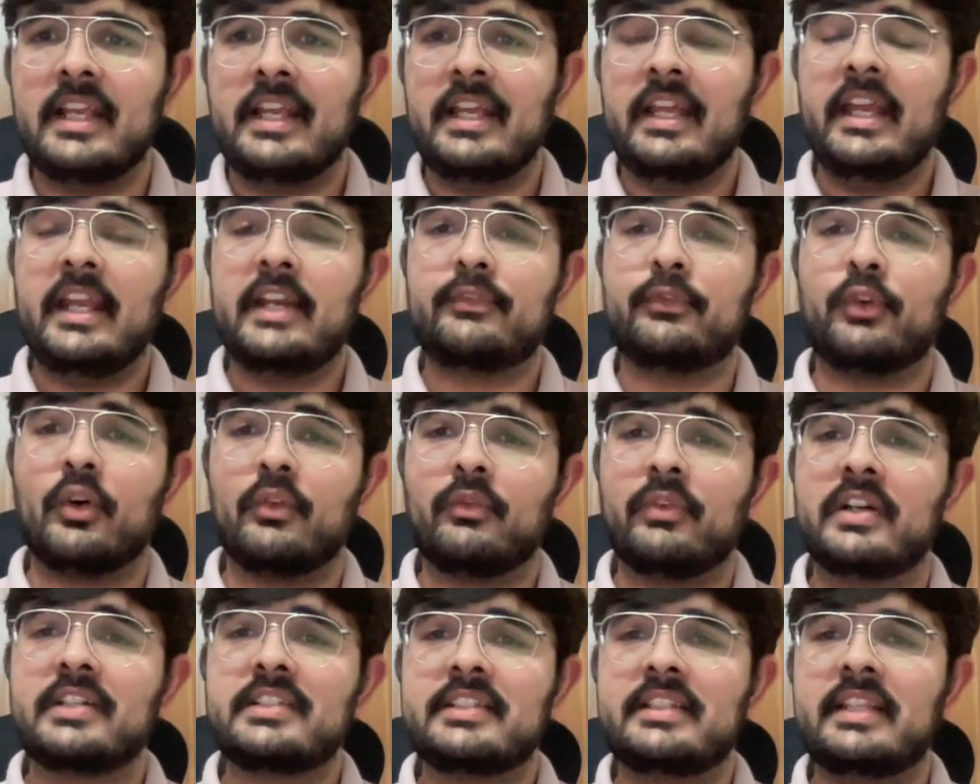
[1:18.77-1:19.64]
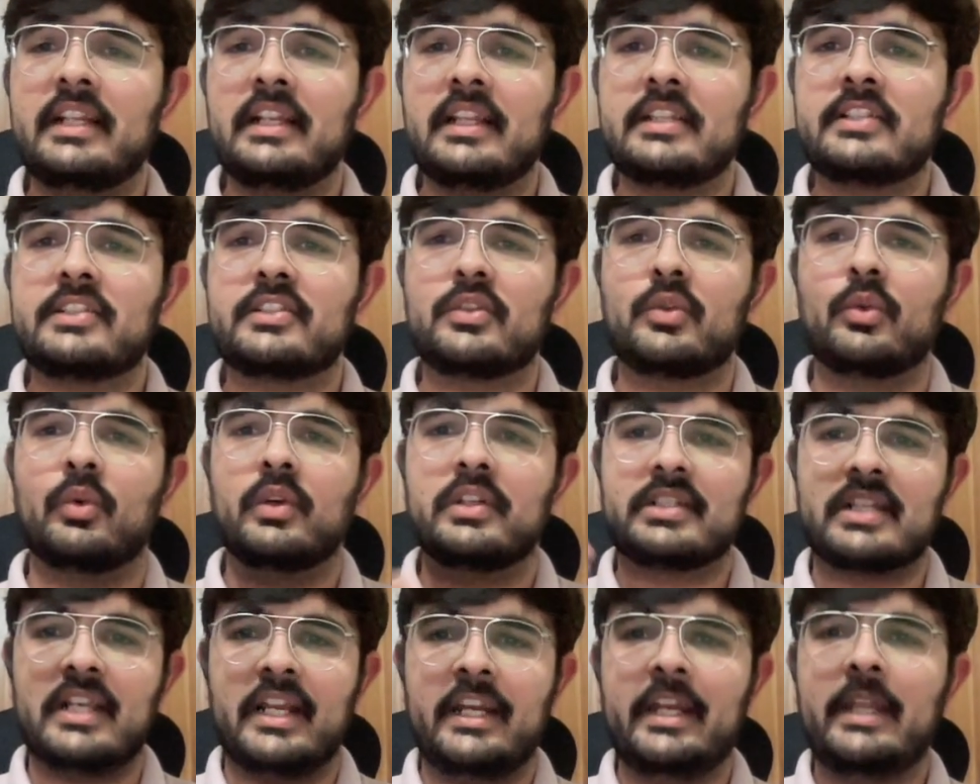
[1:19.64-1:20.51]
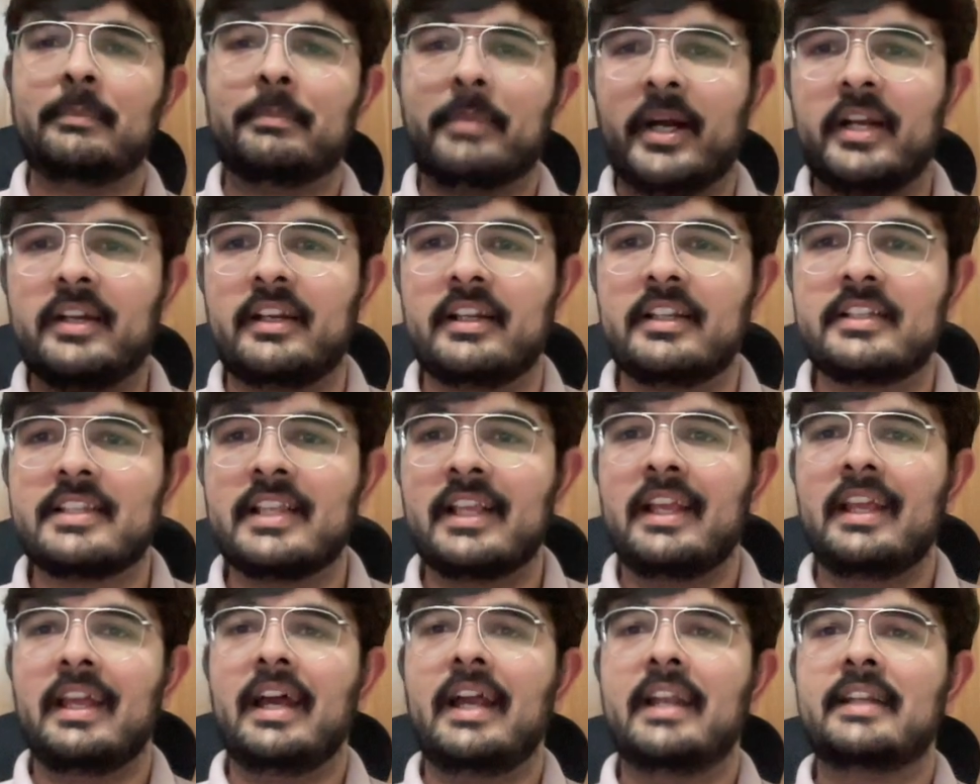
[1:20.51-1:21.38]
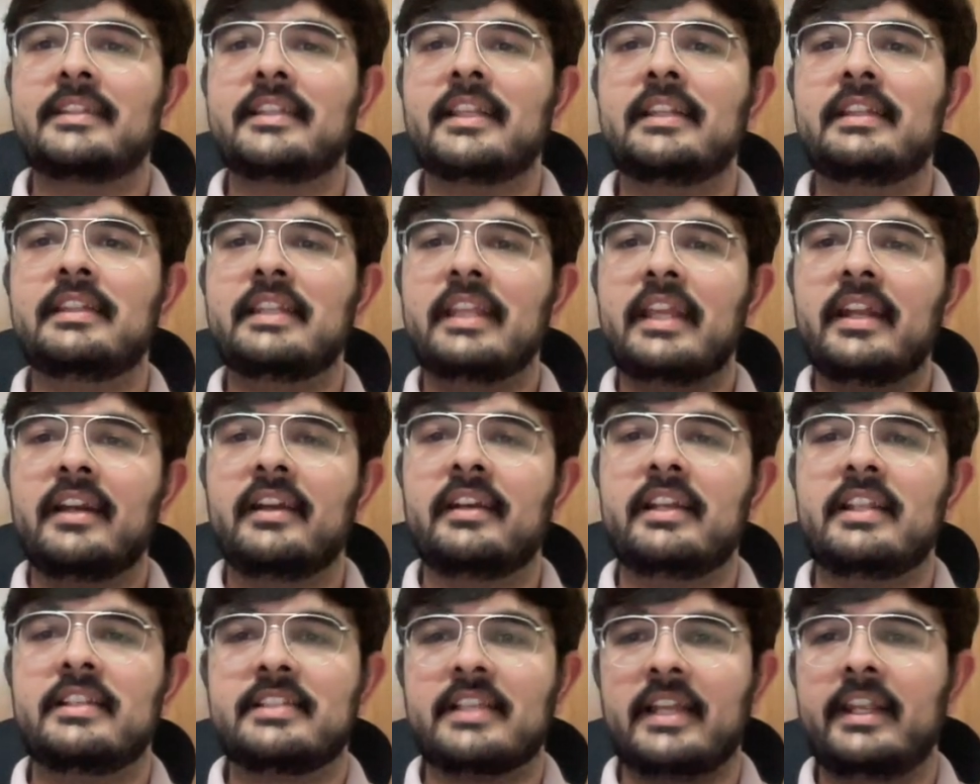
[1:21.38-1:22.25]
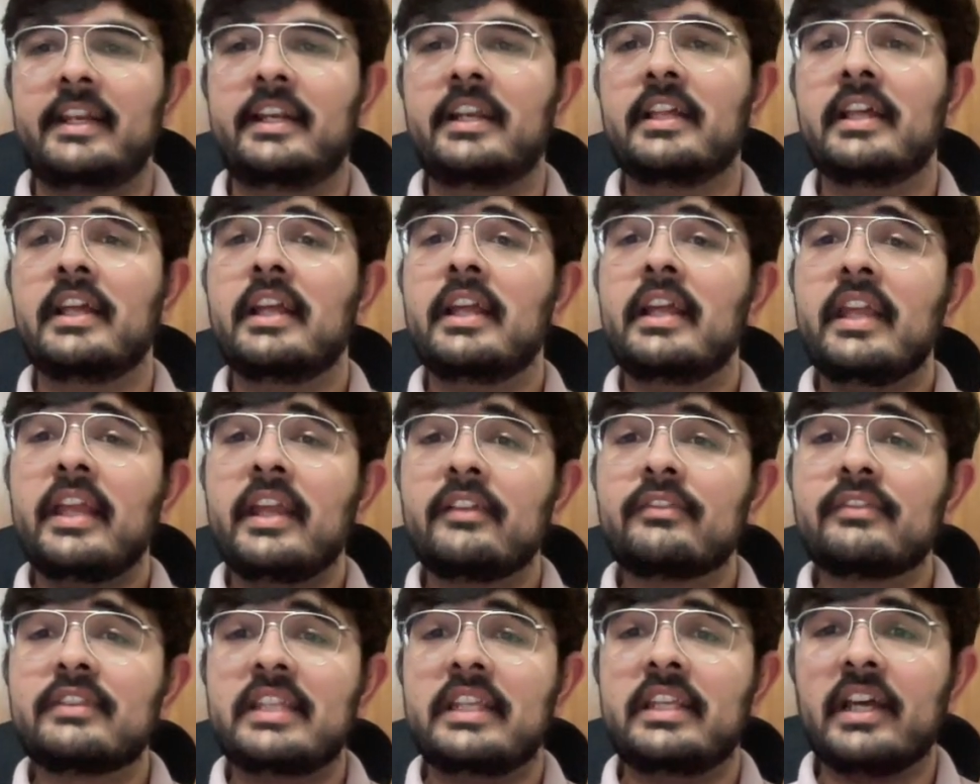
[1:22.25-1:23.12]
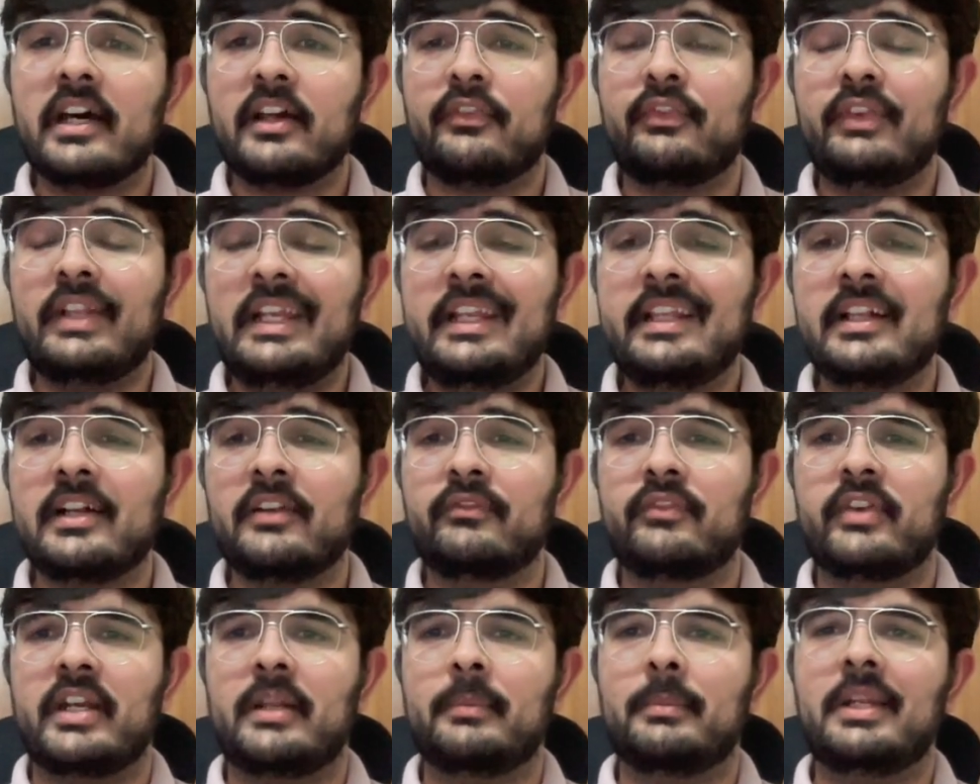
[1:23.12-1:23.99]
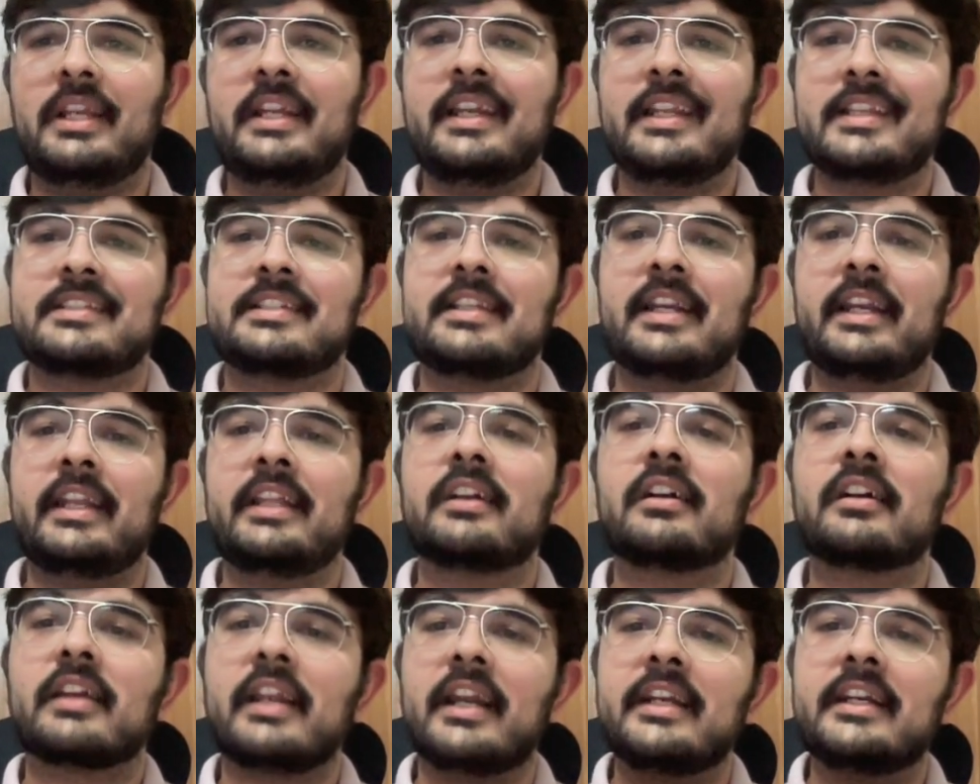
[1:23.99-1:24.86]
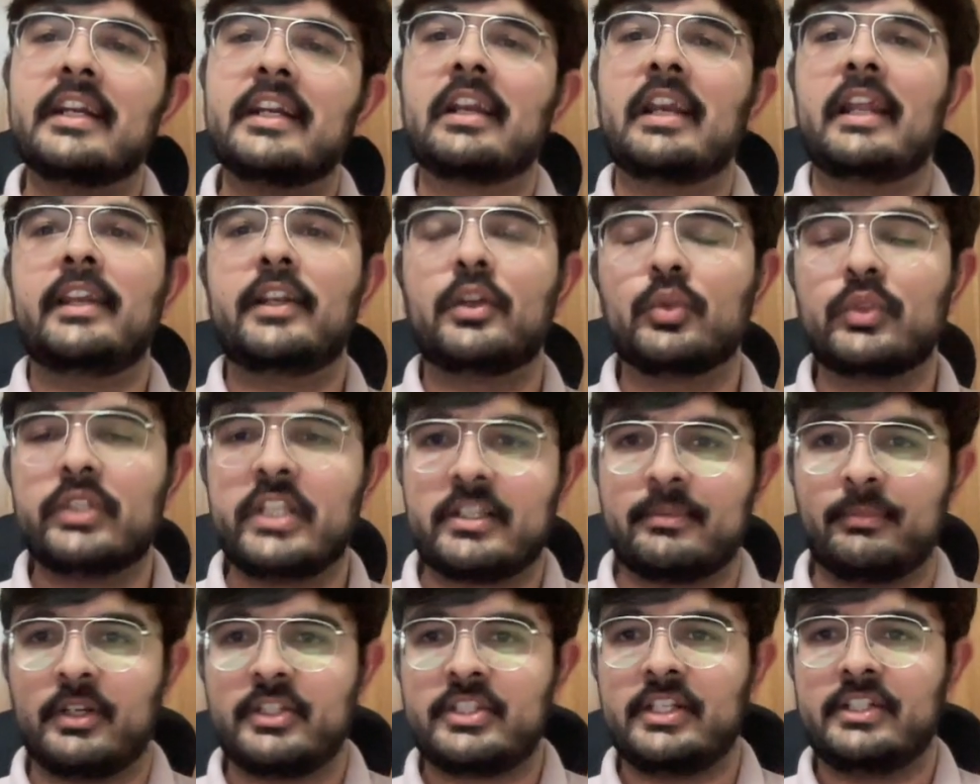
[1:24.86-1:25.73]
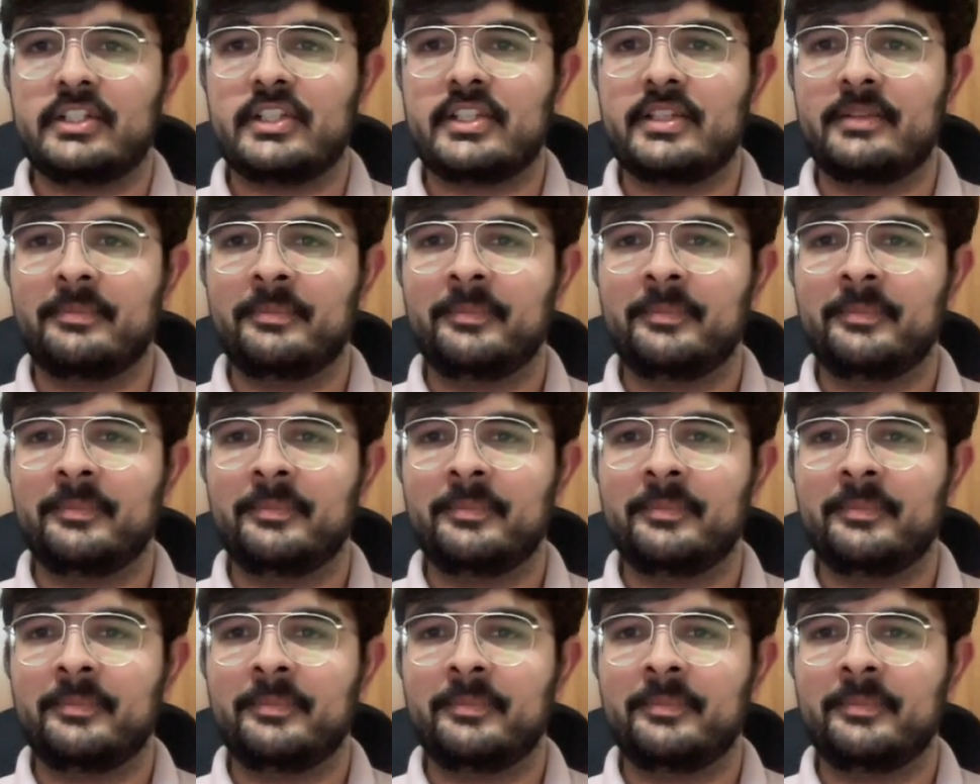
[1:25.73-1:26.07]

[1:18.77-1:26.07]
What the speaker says: It forwards the list to its lending partners, and then they decide if they are feeling comfortable in extending a credit line to these merchants.